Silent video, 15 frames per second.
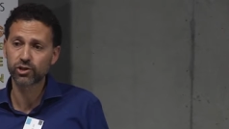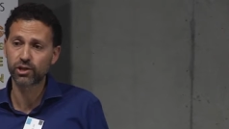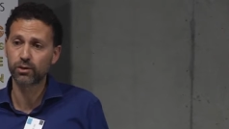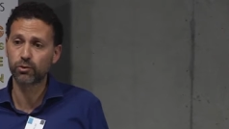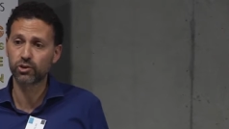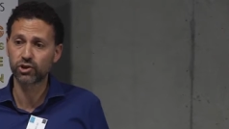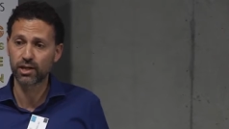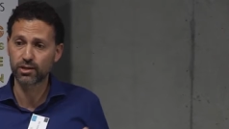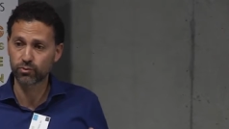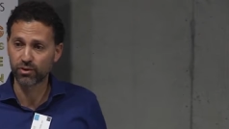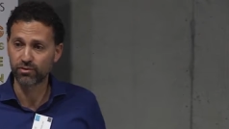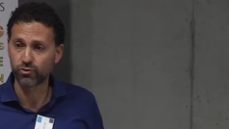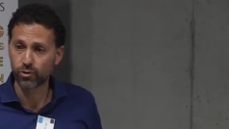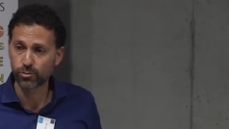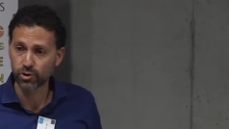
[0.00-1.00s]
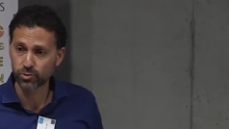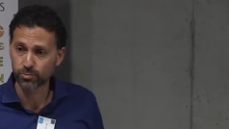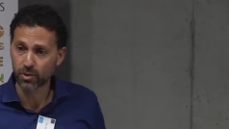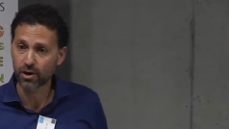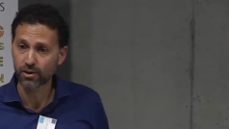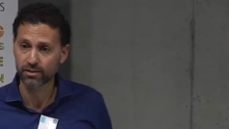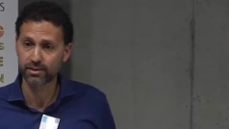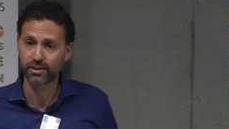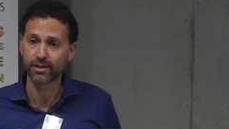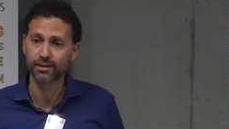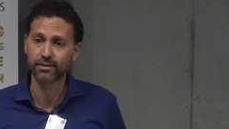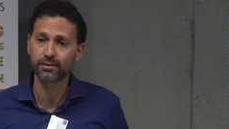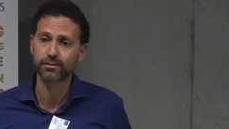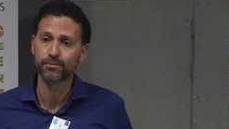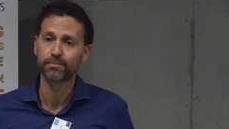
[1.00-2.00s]
machine which has refurbished parts in
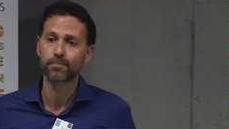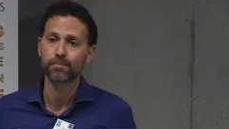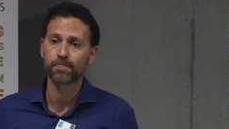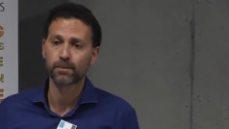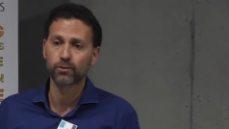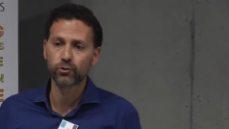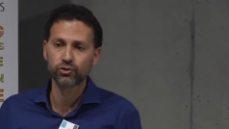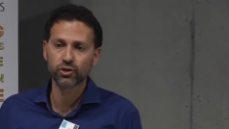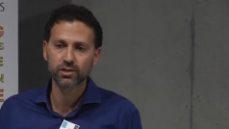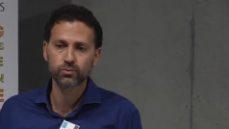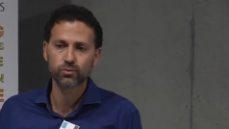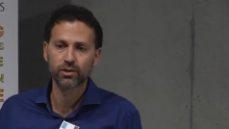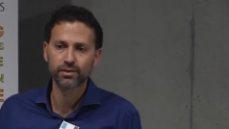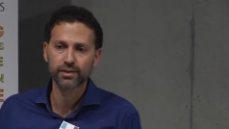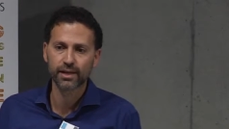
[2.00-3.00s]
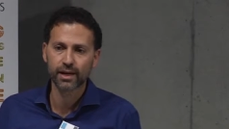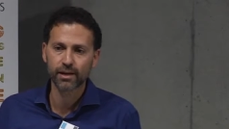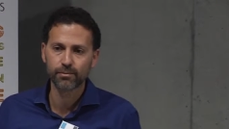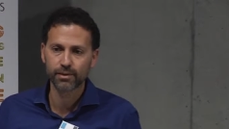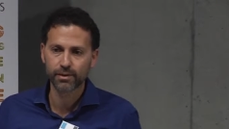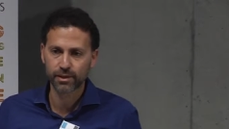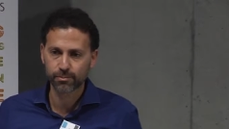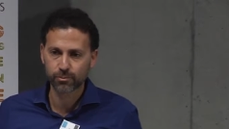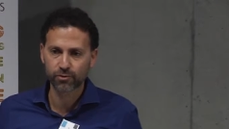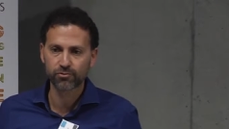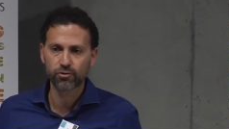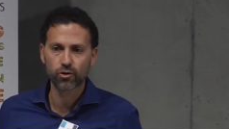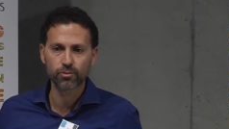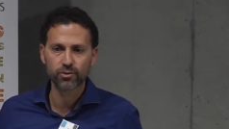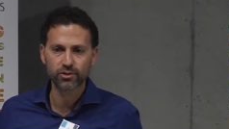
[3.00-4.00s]
it. You just want the, the
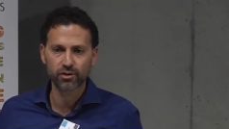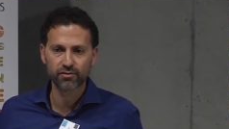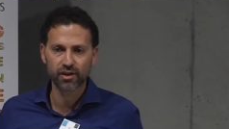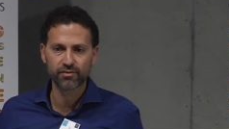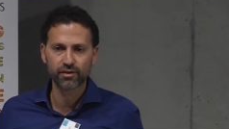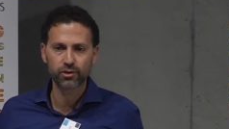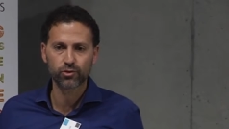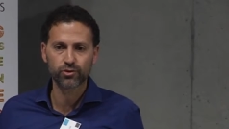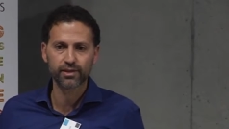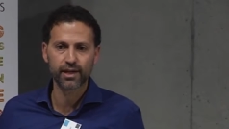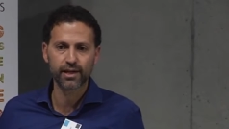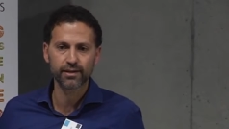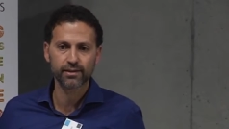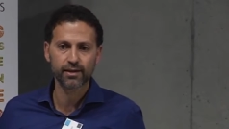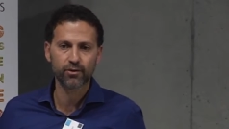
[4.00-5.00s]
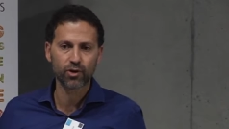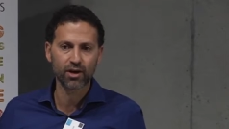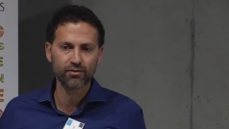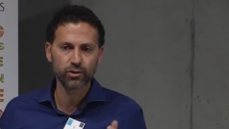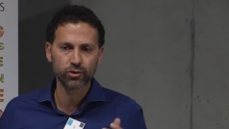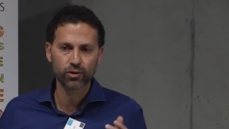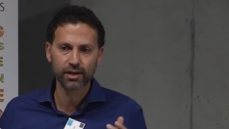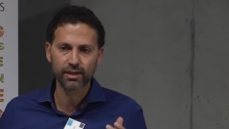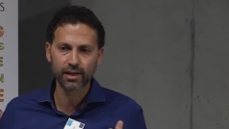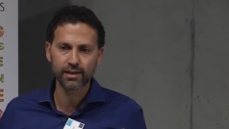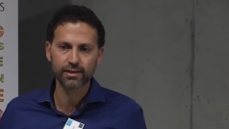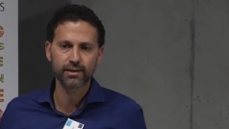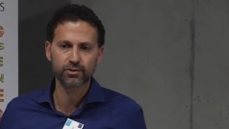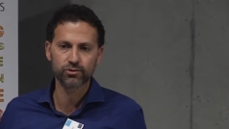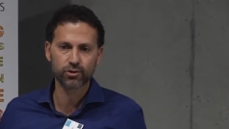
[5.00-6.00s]
performance of having your data or having your
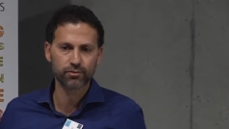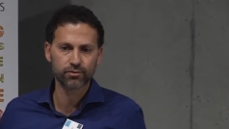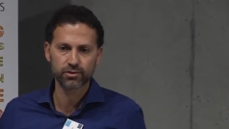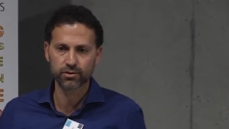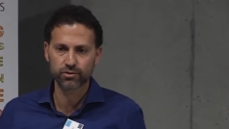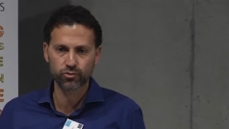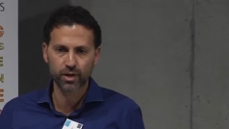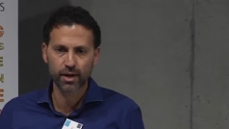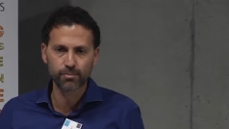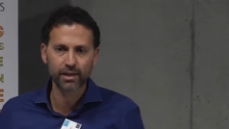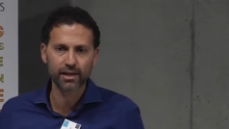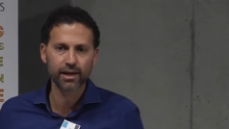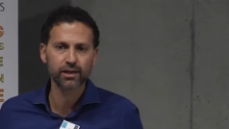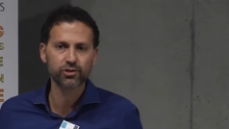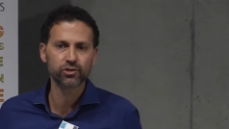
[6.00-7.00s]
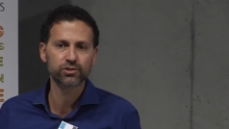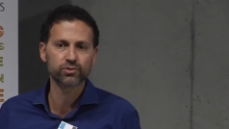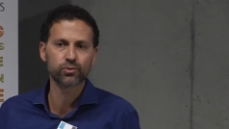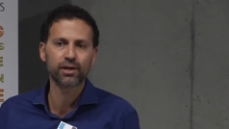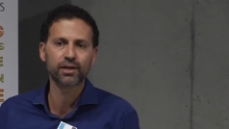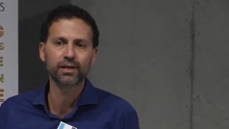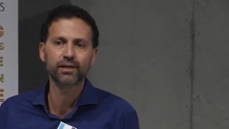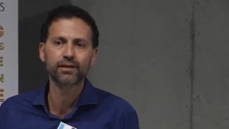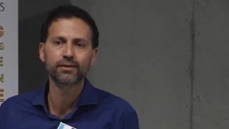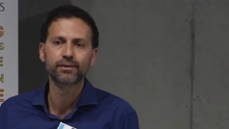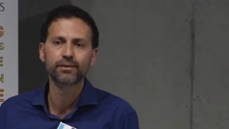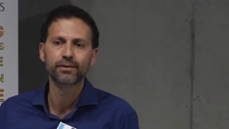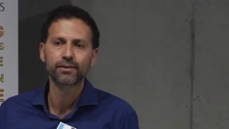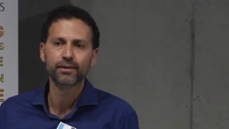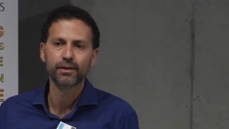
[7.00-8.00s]
analytic services, your applications running
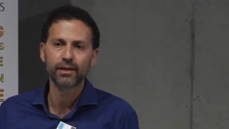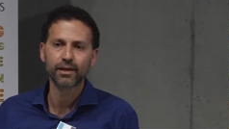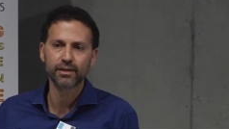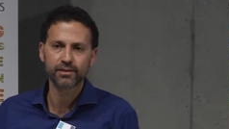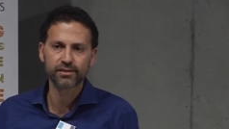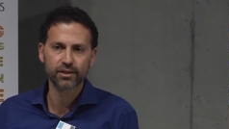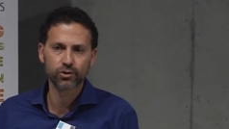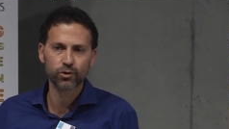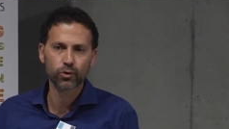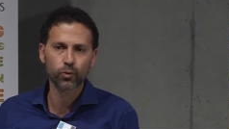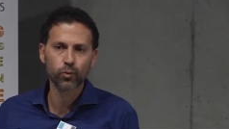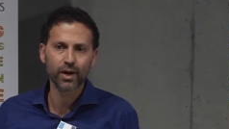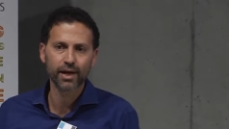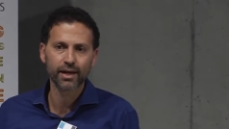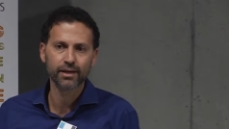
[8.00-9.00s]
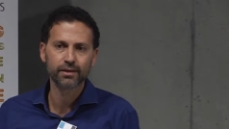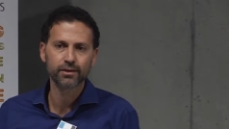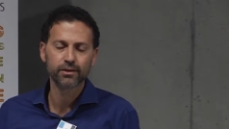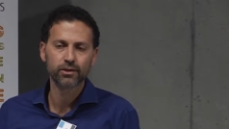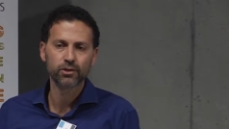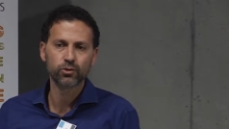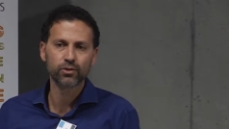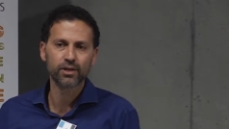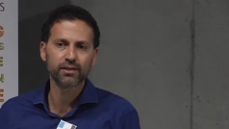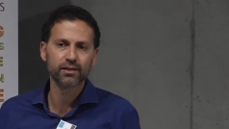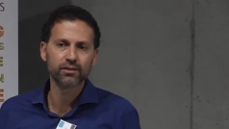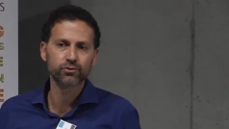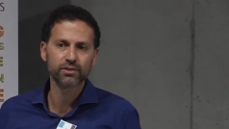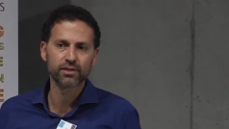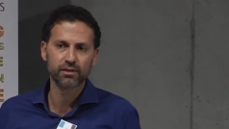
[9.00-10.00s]
in a secure way. You're not
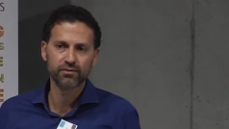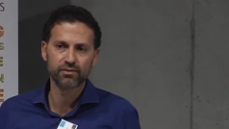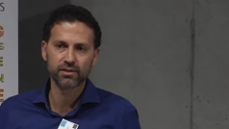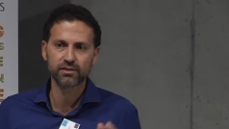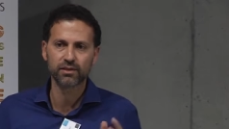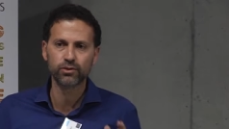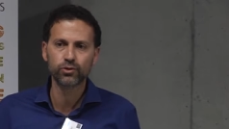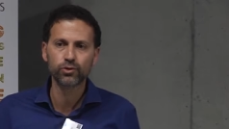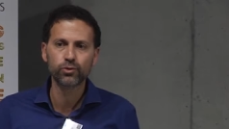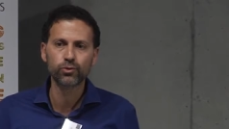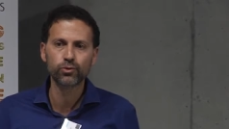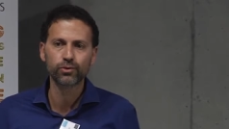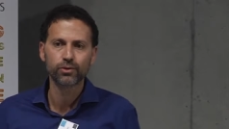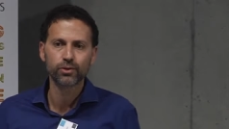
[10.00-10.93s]
interested if it's a new